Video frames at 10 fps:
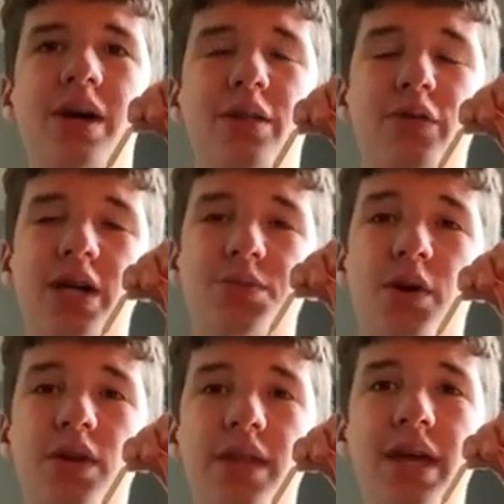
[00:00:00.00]
And the fast
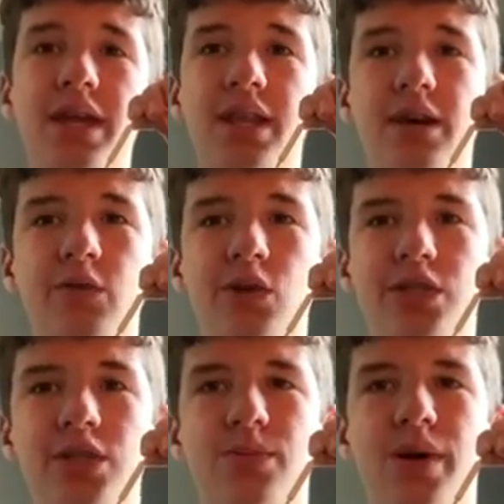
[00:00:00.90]
part at the end of that
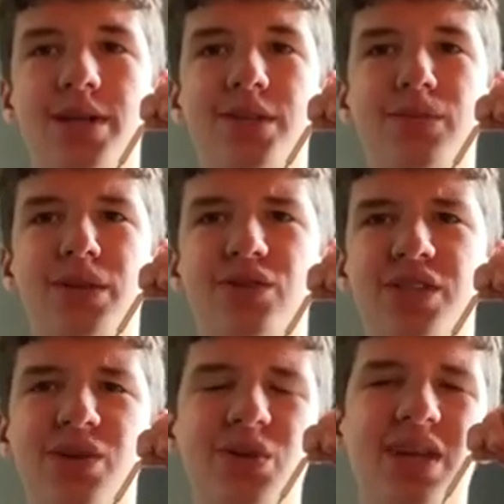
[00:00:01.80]
verse is impressive, but
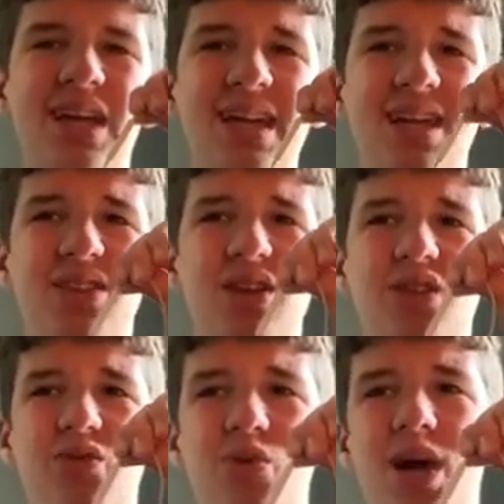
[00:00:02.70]
there's not really anything
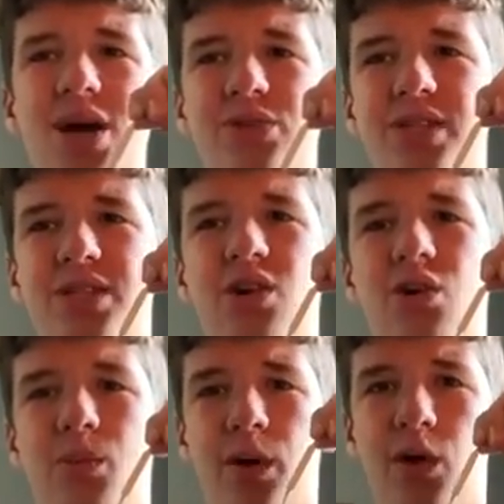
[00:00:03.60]
throughout this
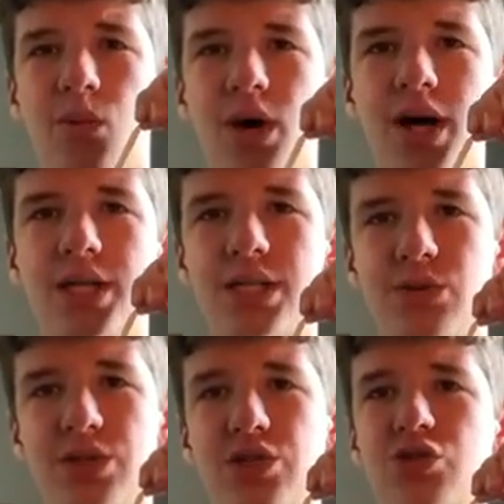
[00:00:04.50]
song bar-wise that
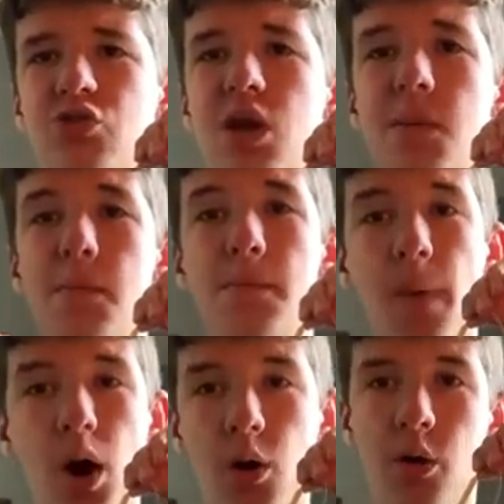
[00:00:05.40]
was a straight
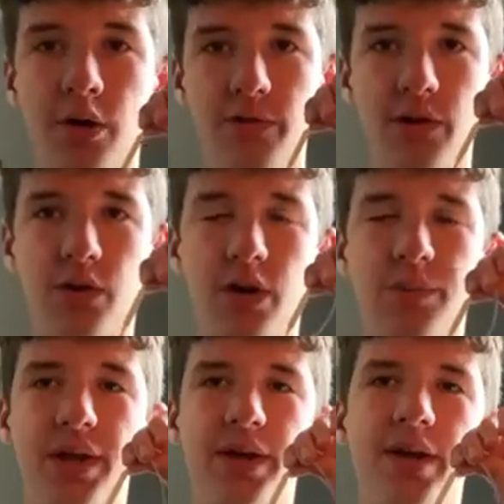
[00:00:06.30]
bar, if you know what I
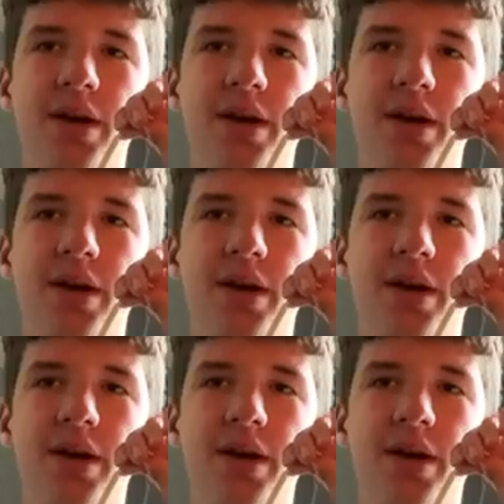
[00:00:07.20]
mean.